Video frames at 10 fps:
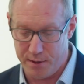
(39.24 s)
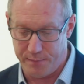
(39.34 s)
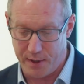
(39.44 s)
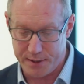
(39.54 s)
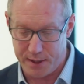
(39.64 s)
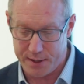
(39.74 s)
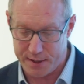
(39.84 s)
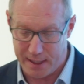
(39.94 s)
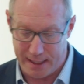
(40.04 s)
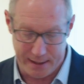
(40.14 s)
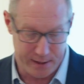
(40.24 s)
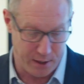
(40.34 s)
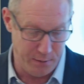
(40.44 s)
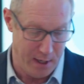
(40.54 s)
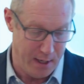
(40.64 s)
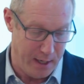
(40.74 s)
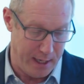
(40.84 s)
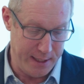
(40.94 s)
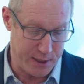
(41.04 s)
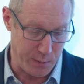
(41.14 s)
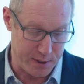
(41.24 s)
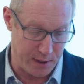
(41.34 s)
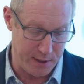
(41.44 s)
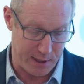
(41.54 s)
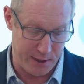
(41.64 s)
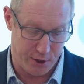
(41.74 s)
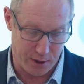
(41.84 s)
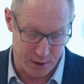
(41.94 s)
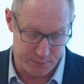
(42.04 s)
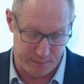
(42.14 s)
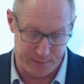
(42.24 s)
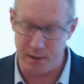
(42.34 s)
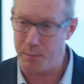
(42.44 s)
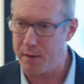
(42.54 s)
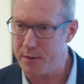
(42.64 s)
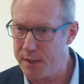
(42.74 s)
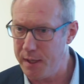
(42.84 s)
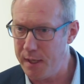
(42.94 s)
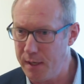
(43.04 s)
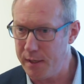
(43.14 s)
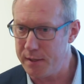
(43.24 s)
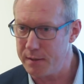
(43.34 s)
Novartis, Elanco in Switzerland and Charles River Laboratory in Ireland.